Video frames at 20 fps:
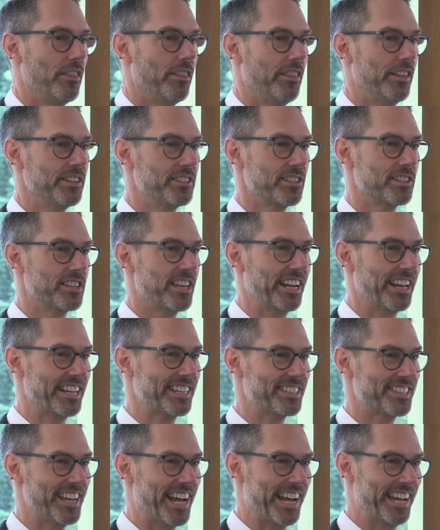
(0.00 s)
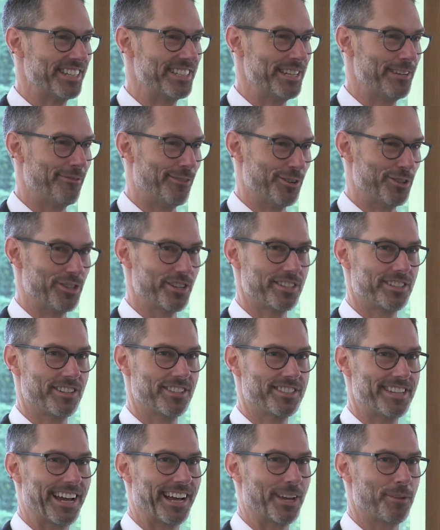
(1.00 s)
this is gonna get sciencey for just a
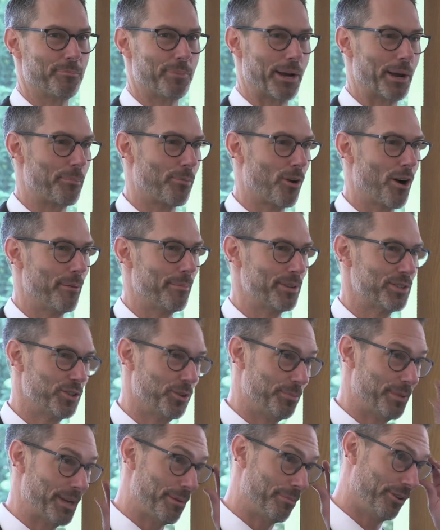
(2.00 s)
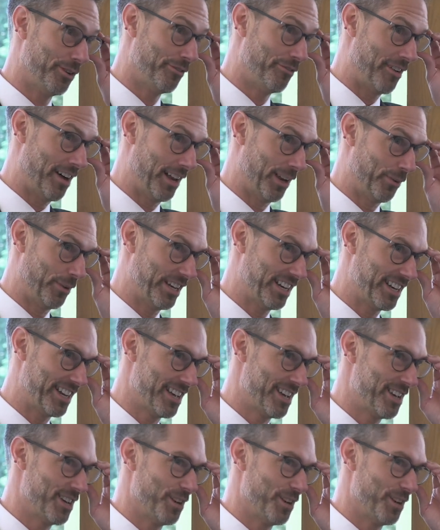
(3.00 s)
second, but I promise we'll be able to follow it.